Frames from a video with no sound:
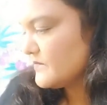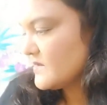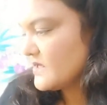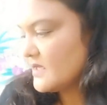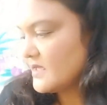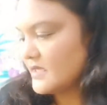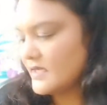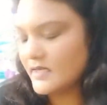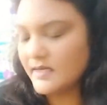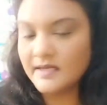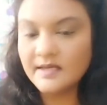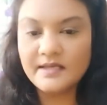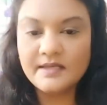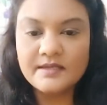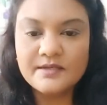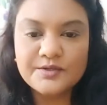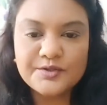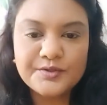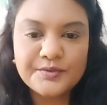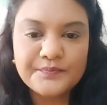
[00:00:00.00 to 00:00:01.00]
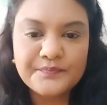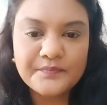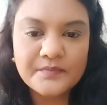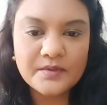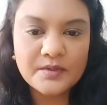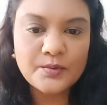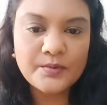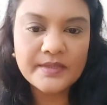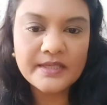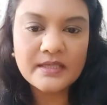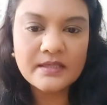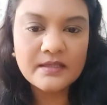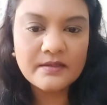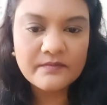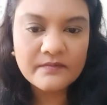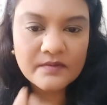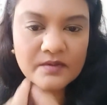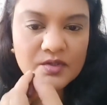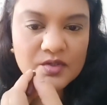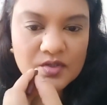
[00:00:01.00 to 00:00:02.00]
and quickly
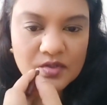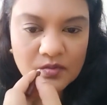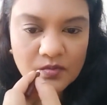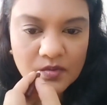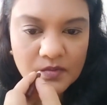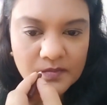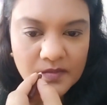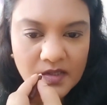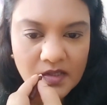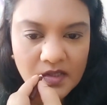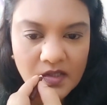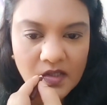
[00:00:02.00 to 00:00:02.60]
finish all of that.